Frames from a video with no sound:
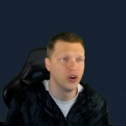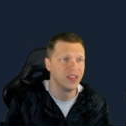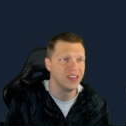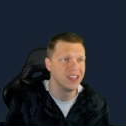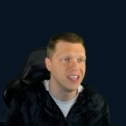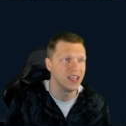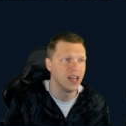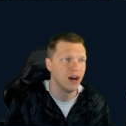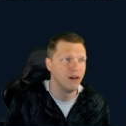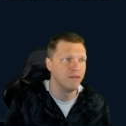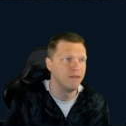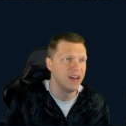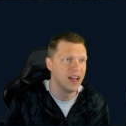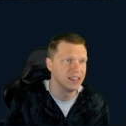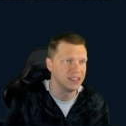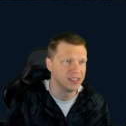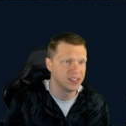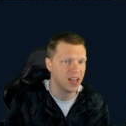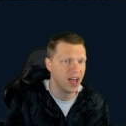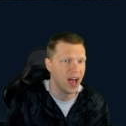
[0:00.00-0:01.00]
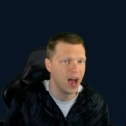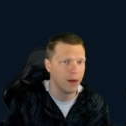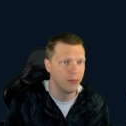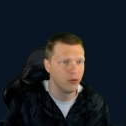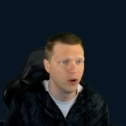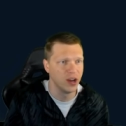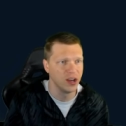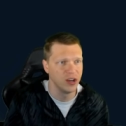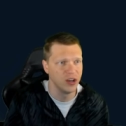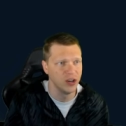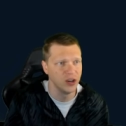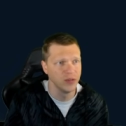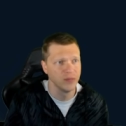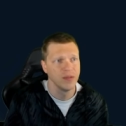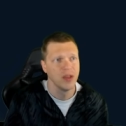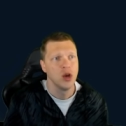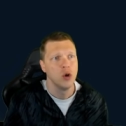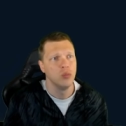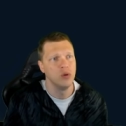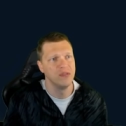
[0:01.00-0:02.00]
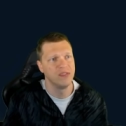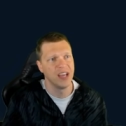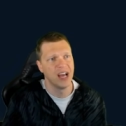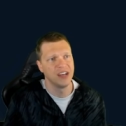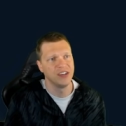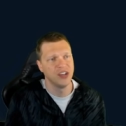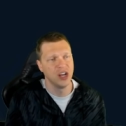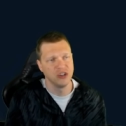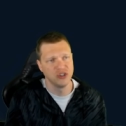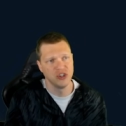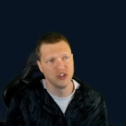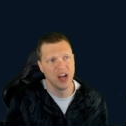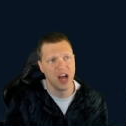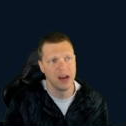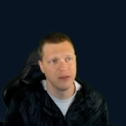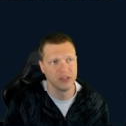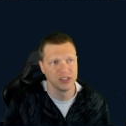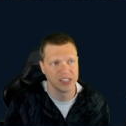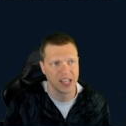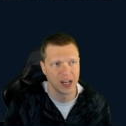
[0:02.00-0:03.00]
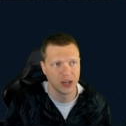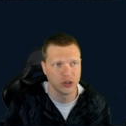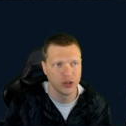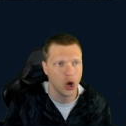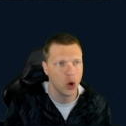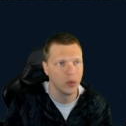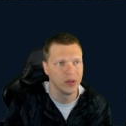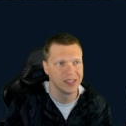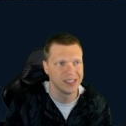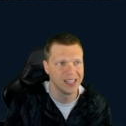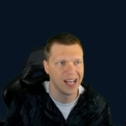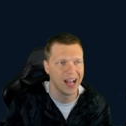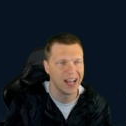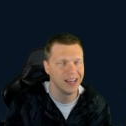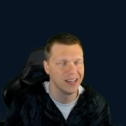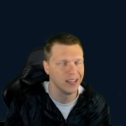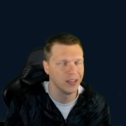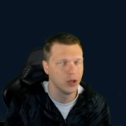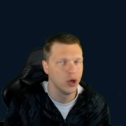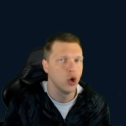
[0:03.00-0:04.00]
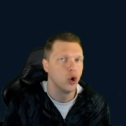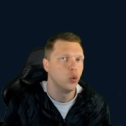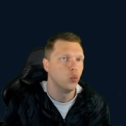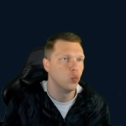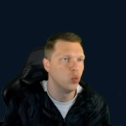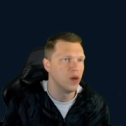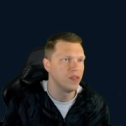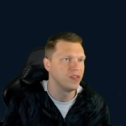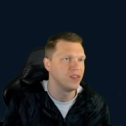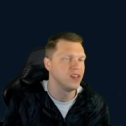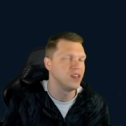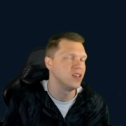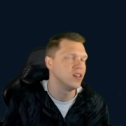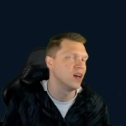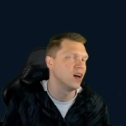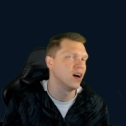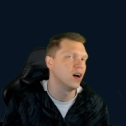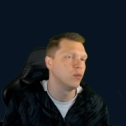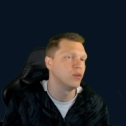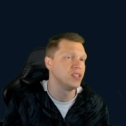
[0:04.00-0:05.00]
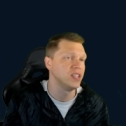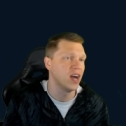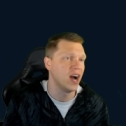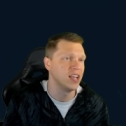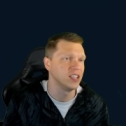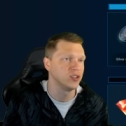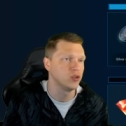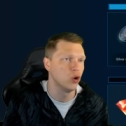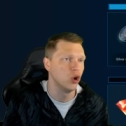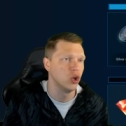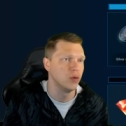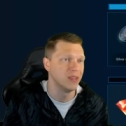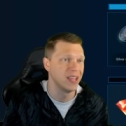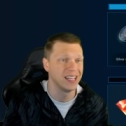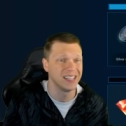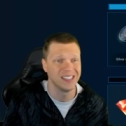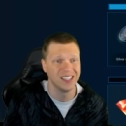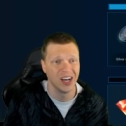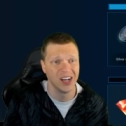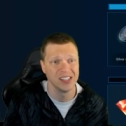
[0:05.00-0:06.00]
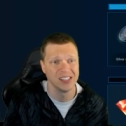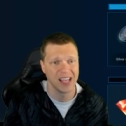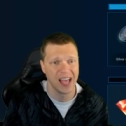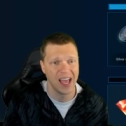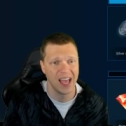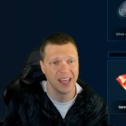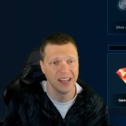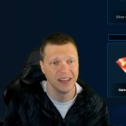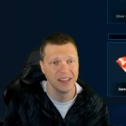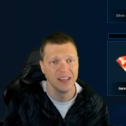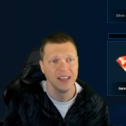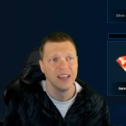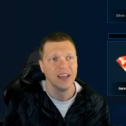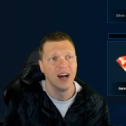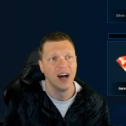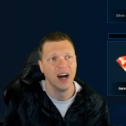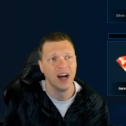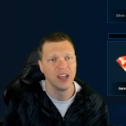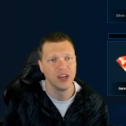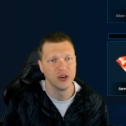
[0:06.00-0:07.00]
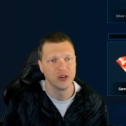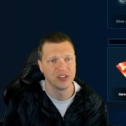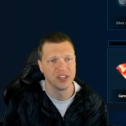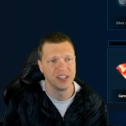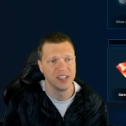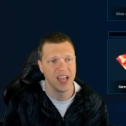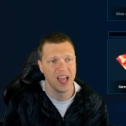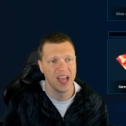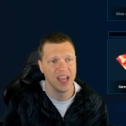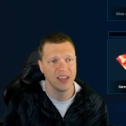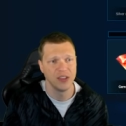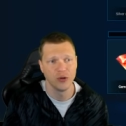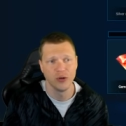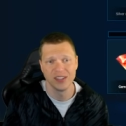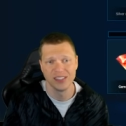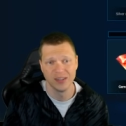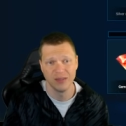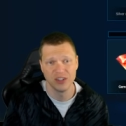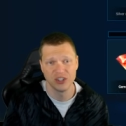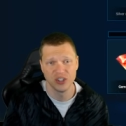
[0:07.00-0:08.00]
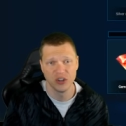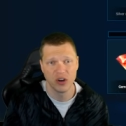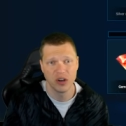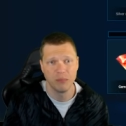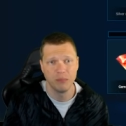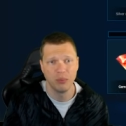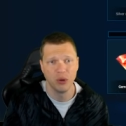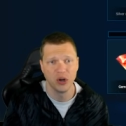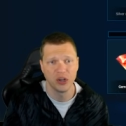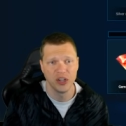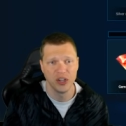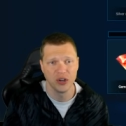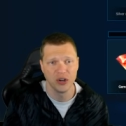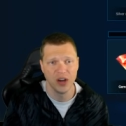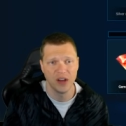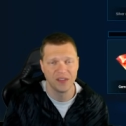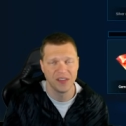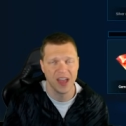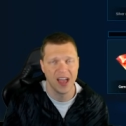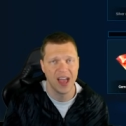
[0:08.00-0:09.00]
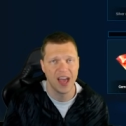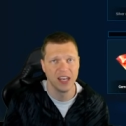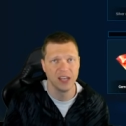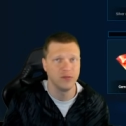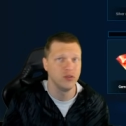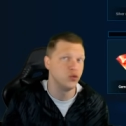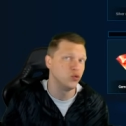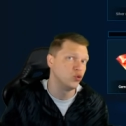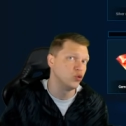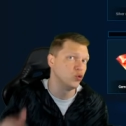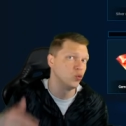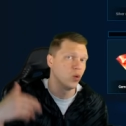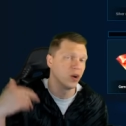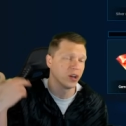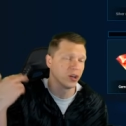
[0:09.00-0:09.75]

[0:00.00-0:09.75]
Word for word: the events tab right here, we've got Dungeon Divers kind of coinciding with the uh, with the Ice Golem, and that does end uh, here today. There is a legendary book here at the end if you do want